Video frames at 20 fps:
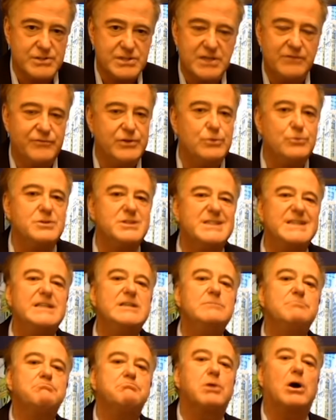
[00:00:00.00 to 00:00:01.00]
If you
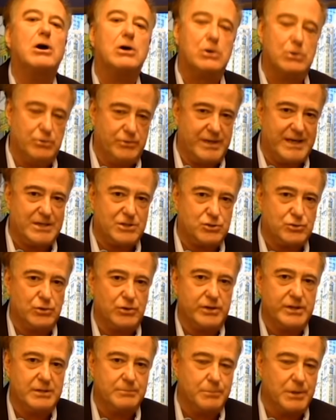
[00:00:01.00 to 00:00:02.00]
didn't borrow that $1
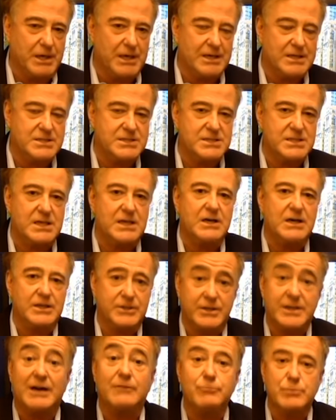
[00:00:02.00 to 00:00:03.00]
trillion,
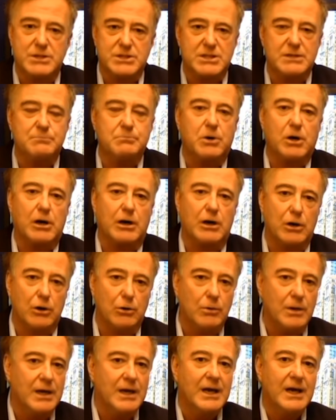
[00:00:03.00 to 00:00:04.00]
the government didn't
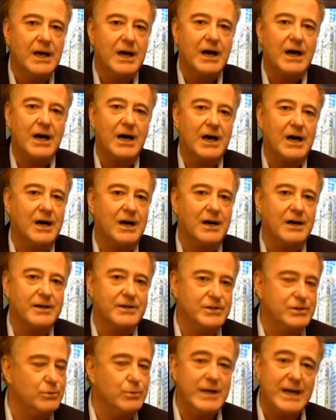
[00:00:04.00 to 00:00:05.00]
borrow,
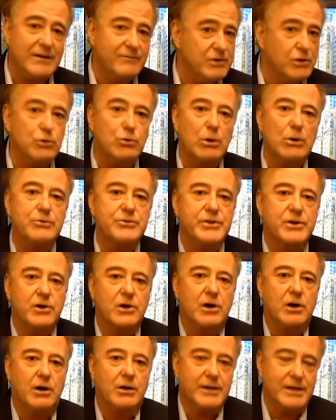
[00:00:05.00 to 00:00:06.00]
you would have no growth at
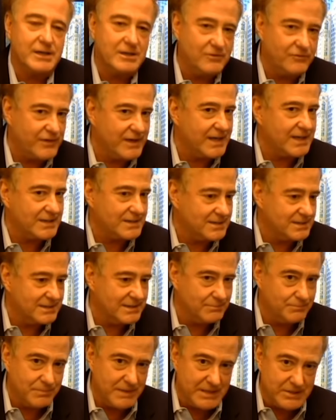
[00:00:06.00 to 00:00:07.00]
all. And in fact,
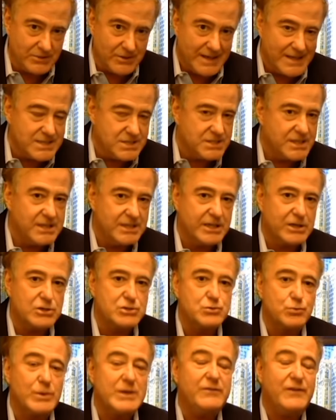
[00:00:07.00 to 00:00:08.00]
in the last 10
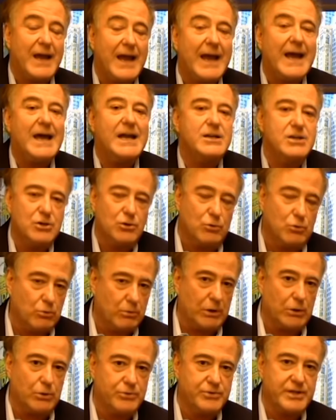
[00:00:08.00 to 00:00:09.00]
years, we've had no
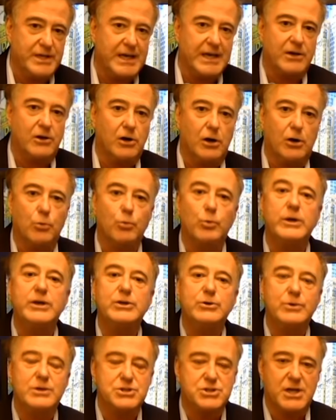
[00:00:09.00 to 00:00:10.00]
growth at all
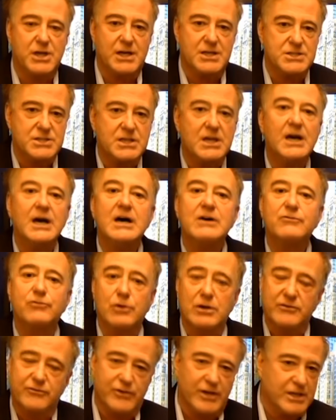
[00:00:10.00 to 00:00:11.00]
when you adjust
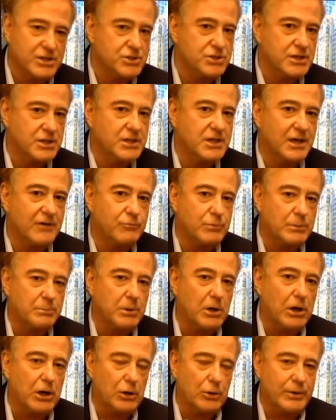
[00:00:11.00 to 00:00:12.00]
for inflation and government
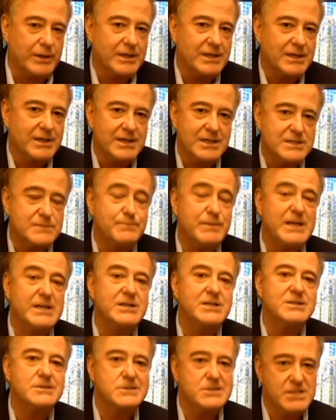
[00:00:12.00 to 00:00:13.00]
borrowing. It's
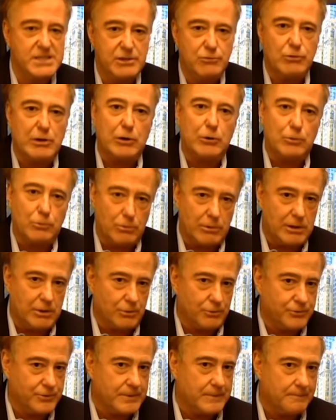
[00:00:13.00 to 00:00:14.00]
been zero
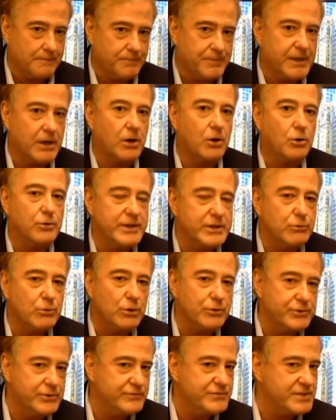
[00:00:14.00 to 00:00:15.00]
growth. Only
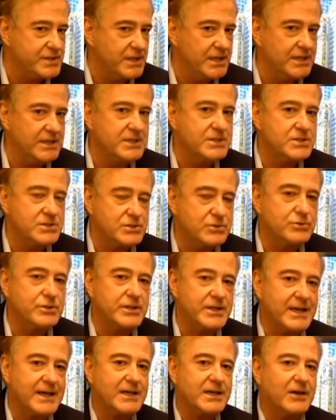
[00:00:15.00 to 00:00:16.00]
growth you've seen is due to
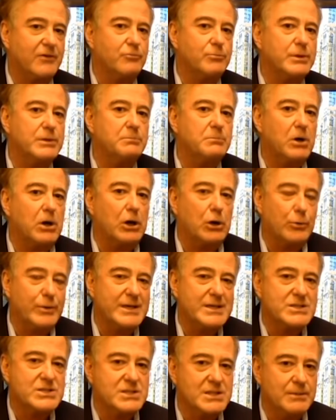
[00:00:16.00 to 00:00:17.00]
that government
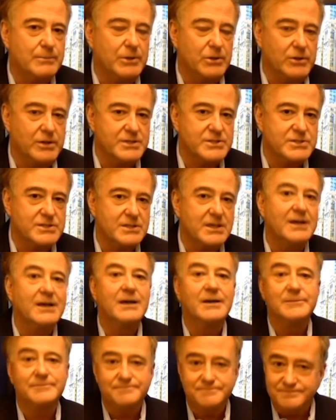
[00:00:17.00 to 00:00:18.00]
borrowing stimulus.
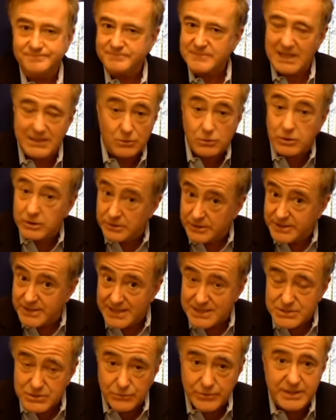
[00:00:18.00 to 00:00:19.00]
And clearly,
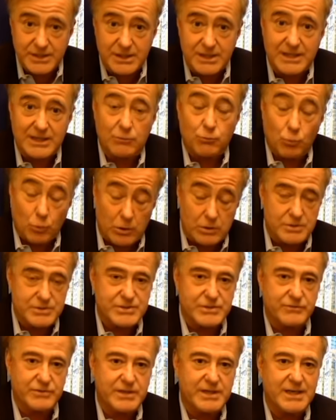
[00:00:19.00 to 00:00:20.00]
that's only going to get
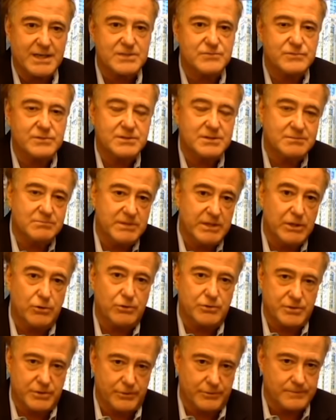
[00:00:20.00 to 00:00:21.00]
worse over the next year or two.